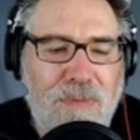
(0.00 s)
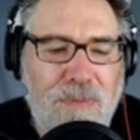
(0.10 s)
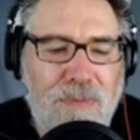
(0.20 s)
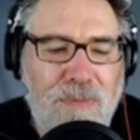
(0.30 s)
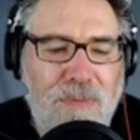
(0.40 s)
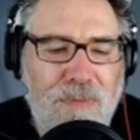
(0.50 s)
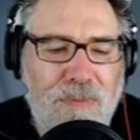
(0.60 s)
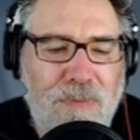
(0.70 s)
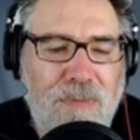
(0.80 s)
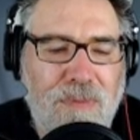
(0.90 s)

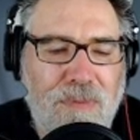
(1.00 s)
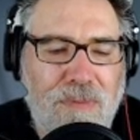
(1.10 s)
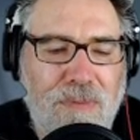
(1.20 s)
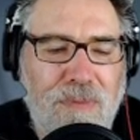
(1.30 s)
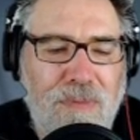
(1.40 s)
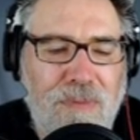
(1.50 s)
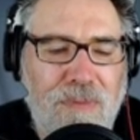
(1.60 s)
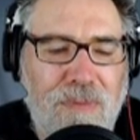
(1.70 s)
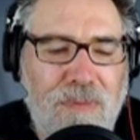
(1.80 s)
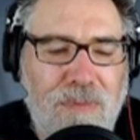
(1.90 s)

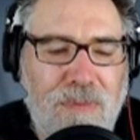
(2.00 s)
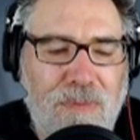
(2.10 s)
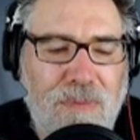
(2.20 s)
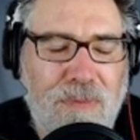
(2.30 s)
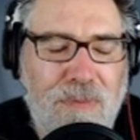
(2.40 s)
(silent)